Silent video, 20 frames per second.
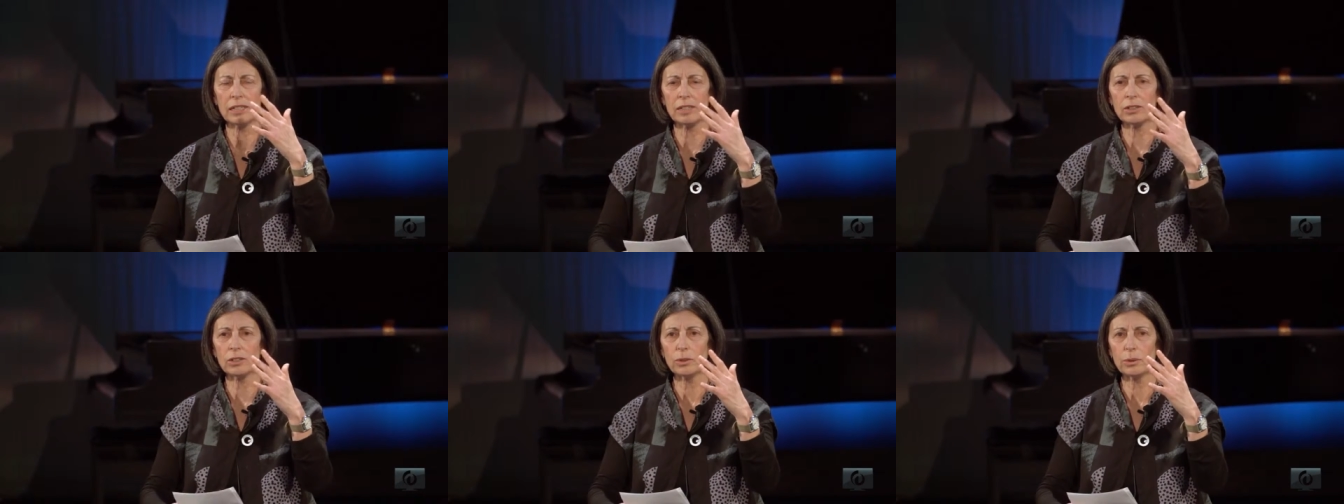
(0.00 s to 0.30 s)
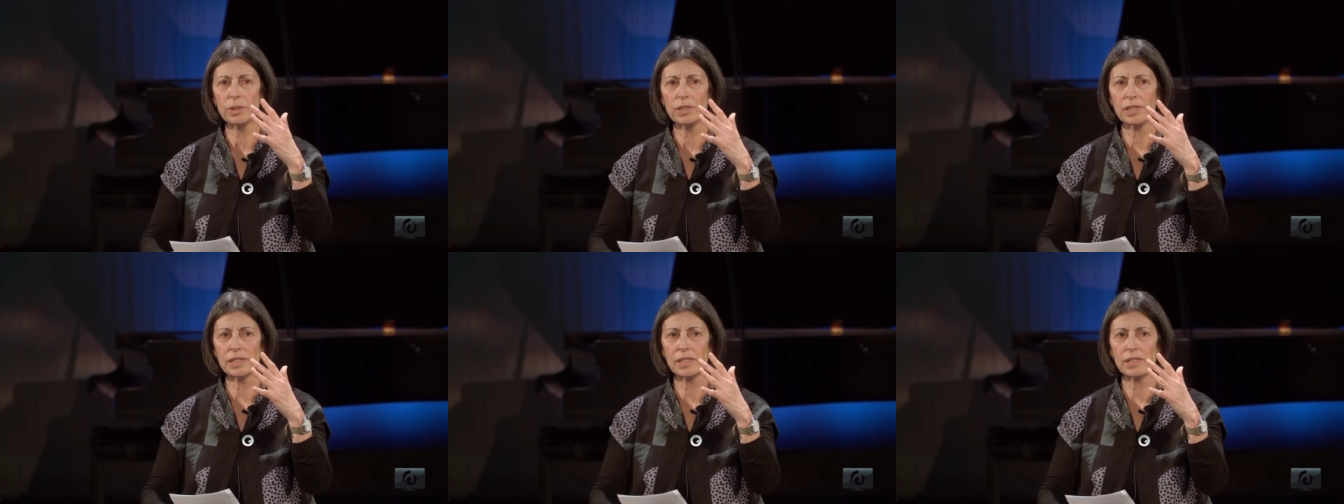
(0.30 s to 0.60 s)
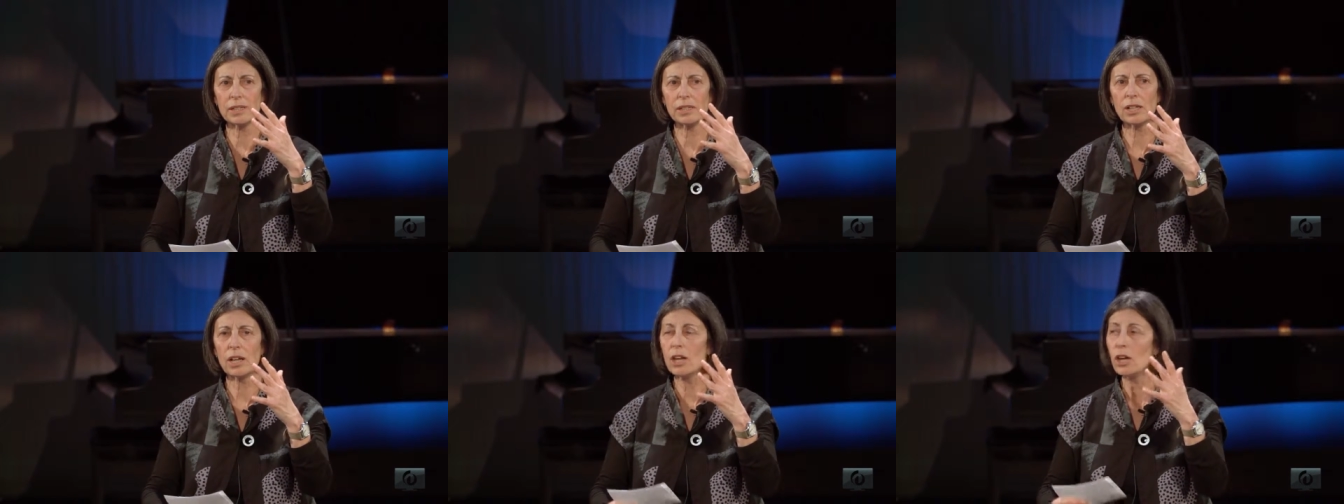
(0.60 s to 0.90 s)

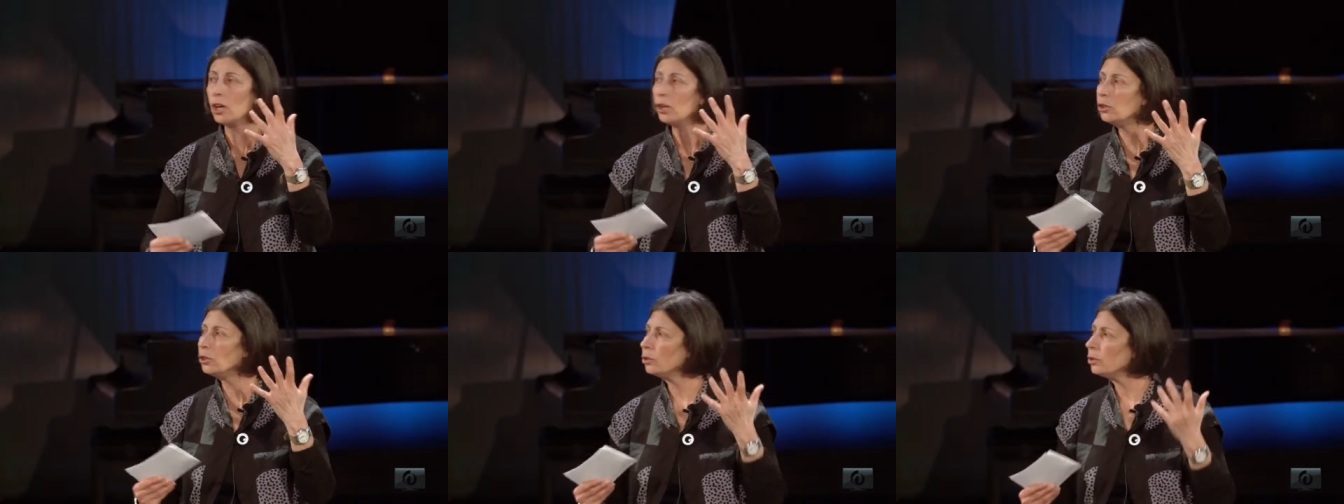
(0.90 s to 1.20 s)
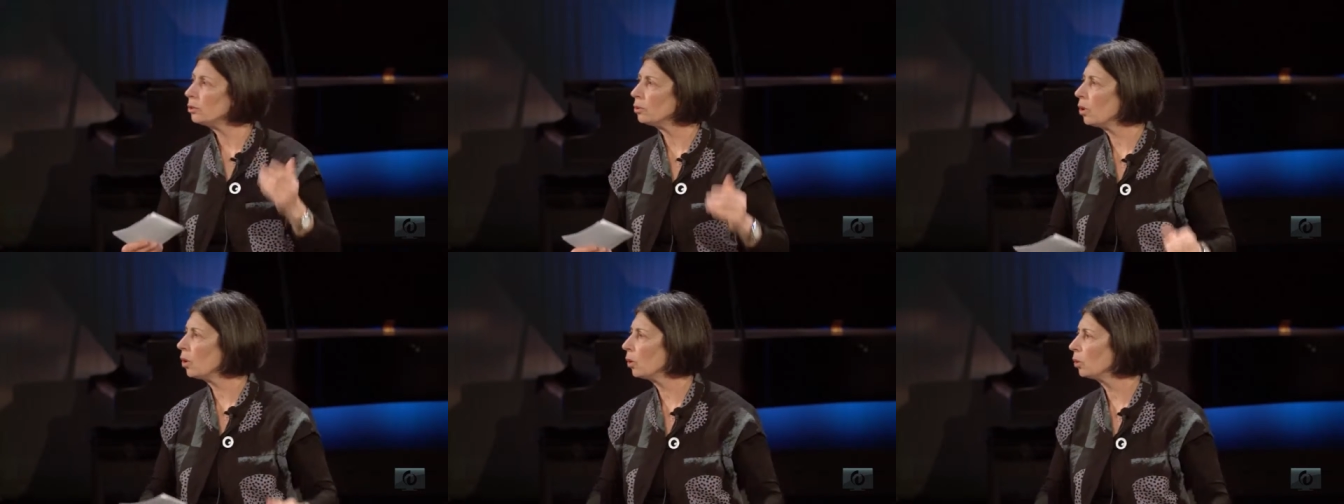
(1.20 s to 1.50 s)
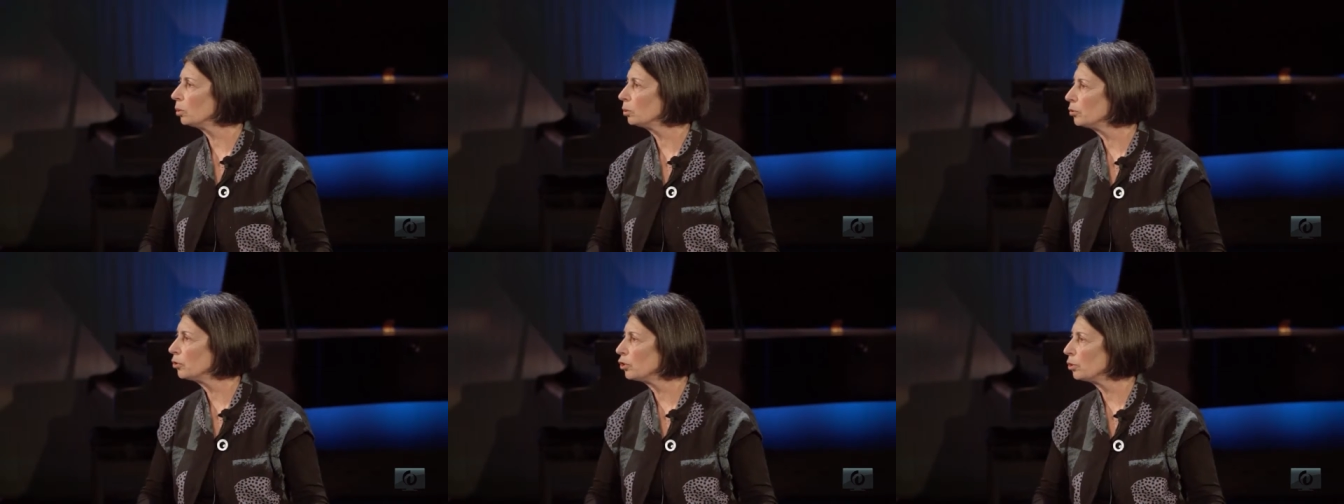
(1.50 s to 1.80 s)
increases, do you
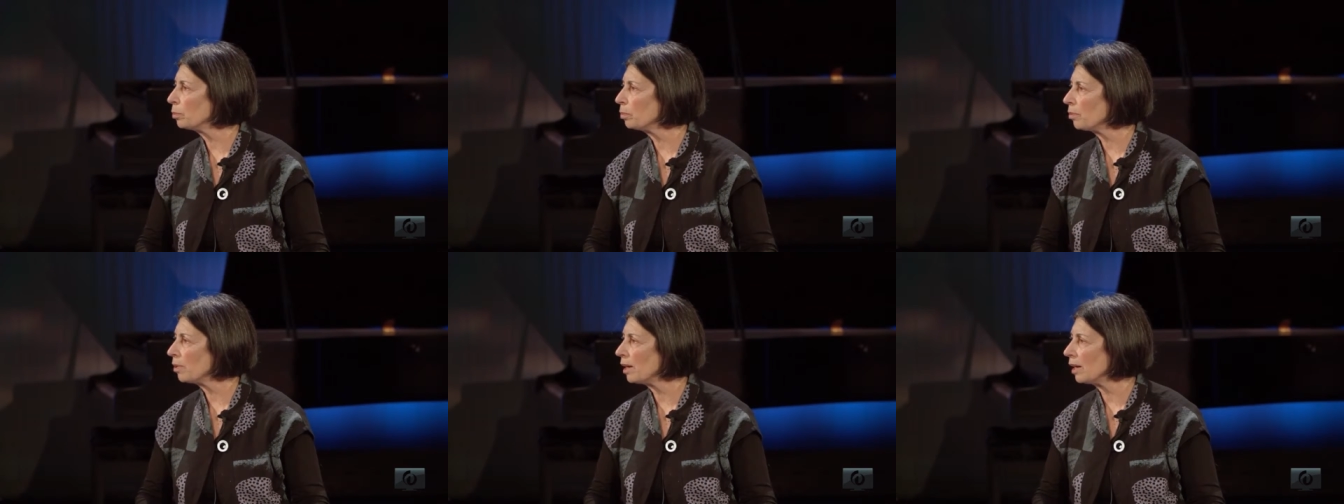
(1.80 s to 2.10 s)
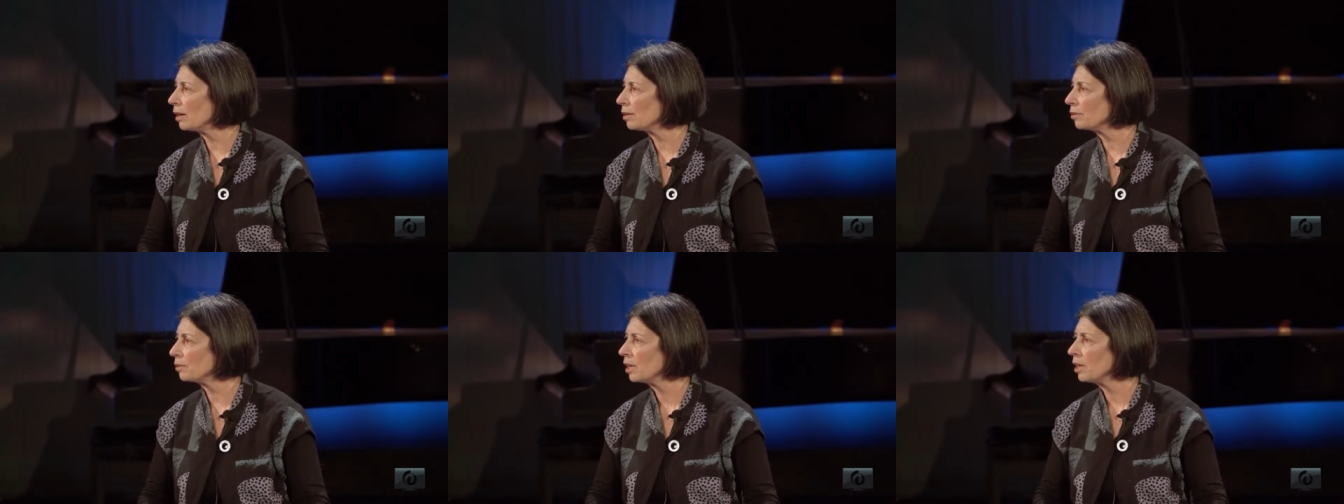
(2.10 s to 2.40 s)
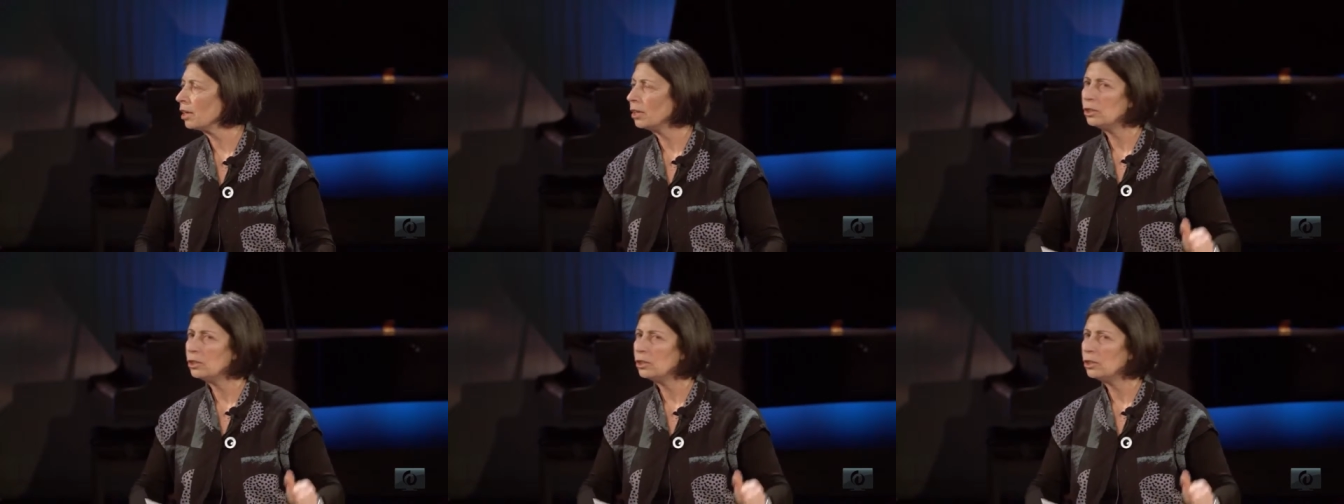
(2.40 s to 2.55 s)
hold your breath?